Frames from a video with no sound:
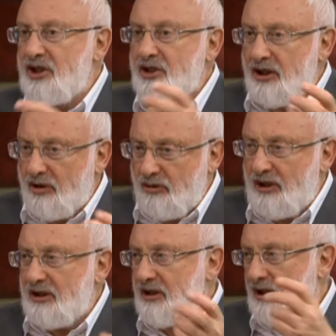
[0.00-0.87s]
Judgment
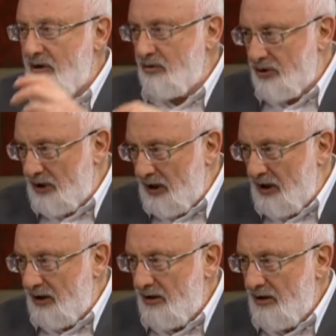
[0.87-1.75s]
is called my ego,
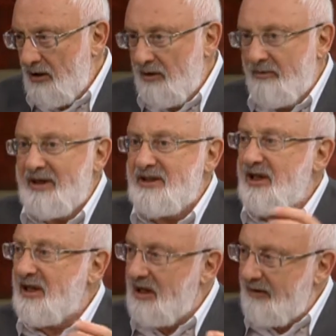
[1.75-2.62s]

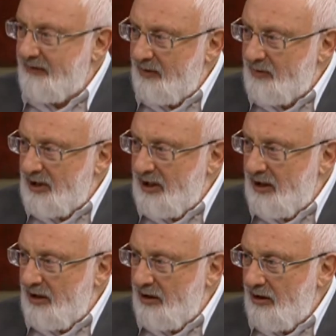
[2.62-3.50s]
and Rachamim,
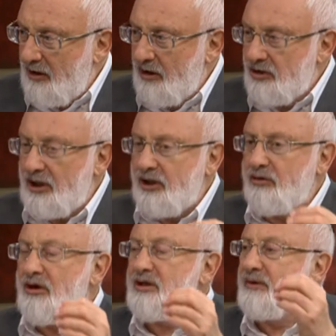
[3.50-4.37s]
or
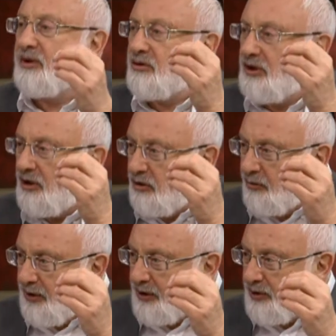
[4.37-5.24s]

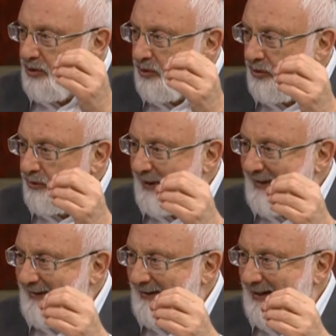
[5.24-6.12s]
mercy, is
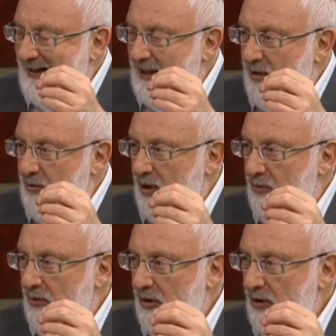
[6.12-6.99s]
her side.
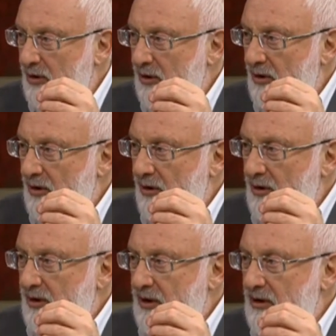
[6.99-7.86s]
And what is the middle
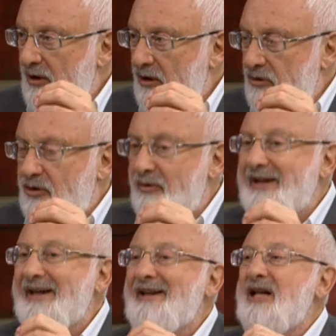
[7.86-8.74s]
side? Is that I want to be
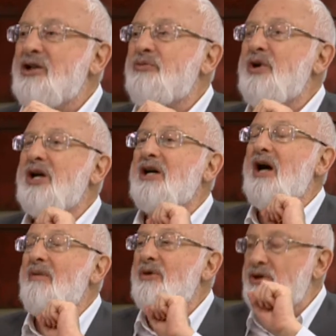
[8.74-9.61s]
balanced between these
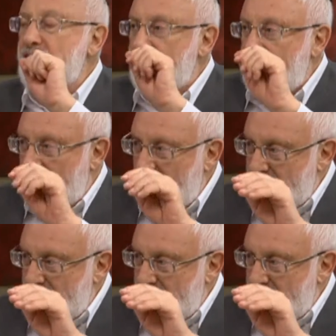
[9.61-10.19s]
two things,